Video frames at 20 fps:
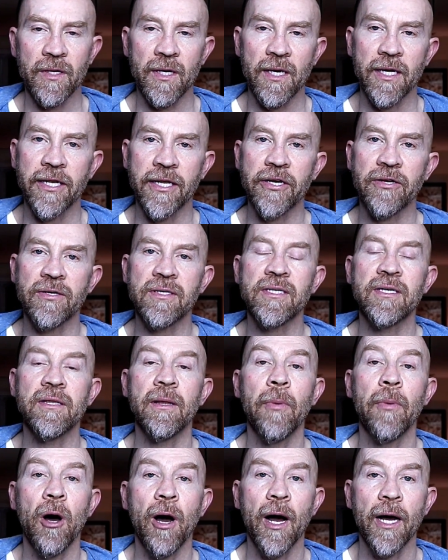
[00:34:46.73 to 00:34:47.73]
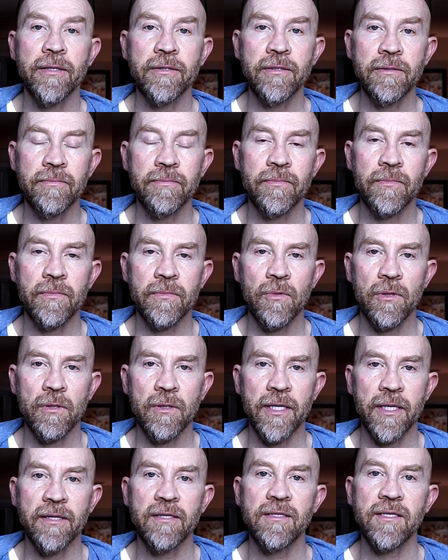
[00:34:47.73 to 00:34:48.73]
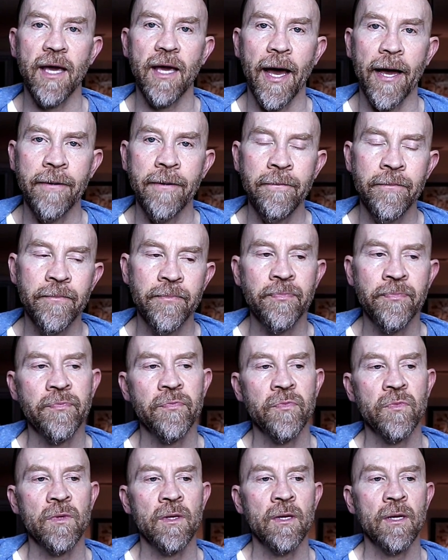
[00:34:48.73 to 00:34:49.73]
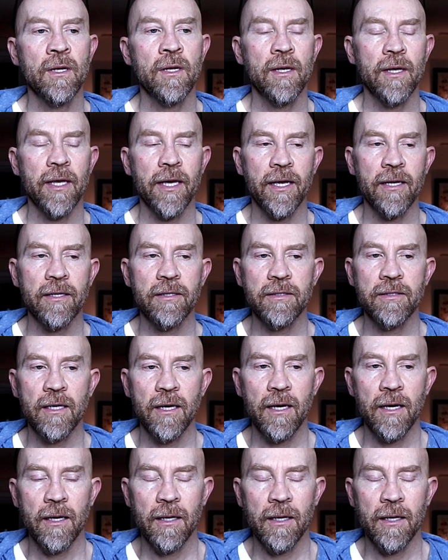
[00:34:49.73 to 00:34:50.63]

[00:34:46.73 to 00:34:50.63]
and he can see the pond in the sky. And